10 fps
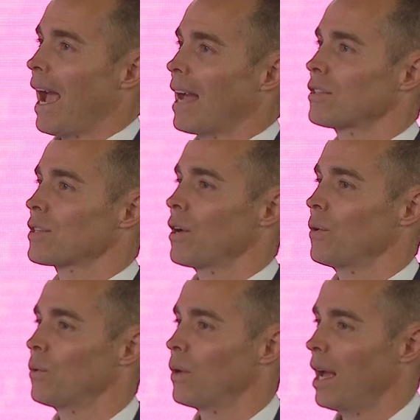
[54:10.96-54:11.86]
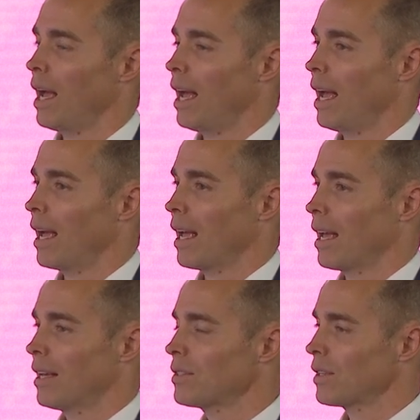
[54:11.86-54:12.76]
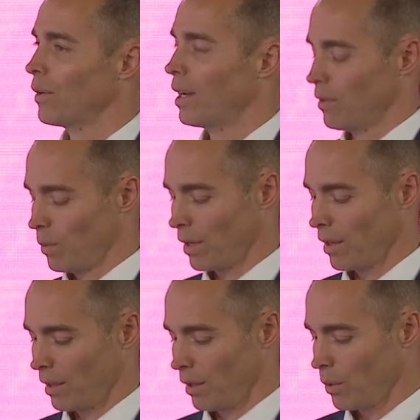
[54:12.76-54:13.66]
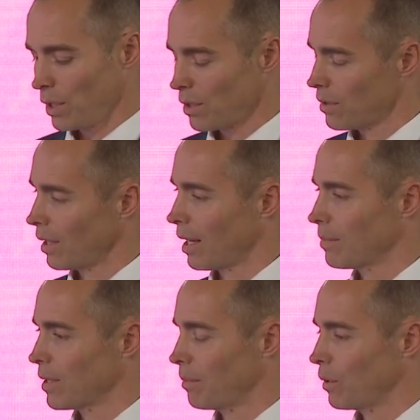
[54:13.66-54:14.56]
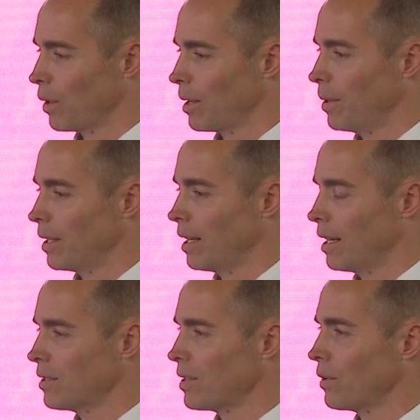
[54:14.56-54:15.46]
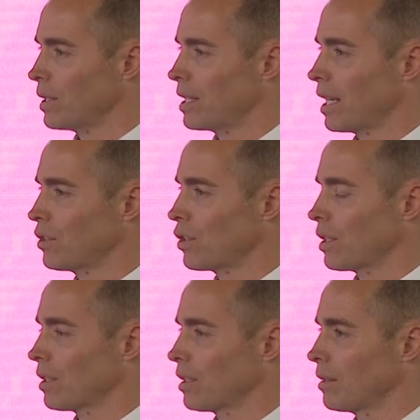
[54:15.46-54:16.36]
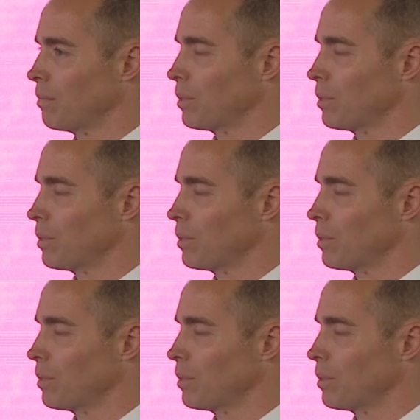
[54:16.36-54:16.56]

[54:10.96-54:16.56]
And so is there one of the questions that comes up quite a bit, is there a tension